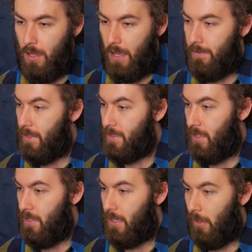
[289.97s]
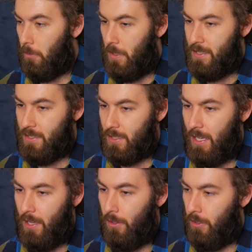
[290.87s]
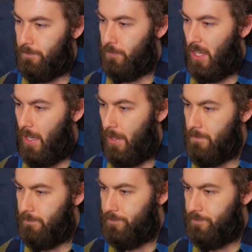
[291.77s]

and this is a Lorentz scalar. Okay.